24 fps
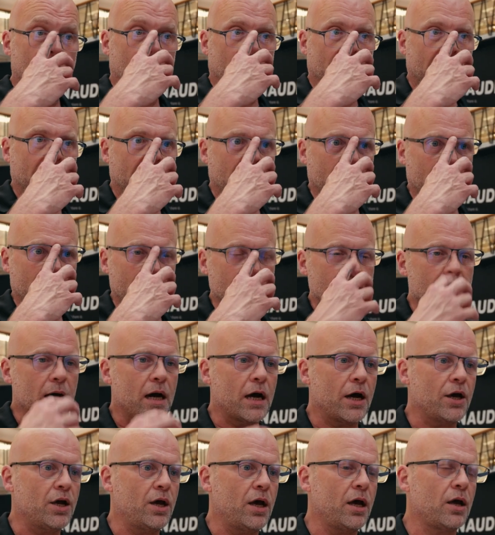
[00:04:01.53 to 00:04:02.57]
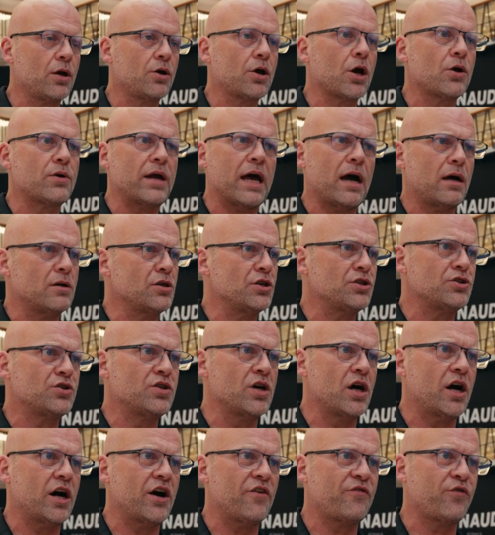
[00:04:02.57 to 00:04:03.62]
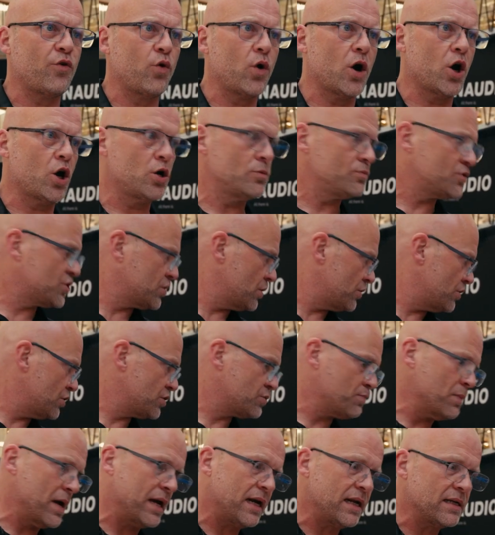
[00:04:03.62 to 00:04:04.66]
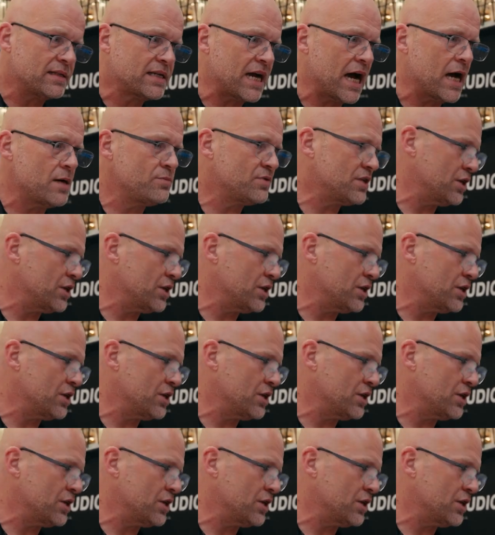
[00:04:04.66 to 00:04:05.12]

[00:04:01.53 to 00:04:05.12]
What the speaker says: and it go down to 4 ohms. So there's many times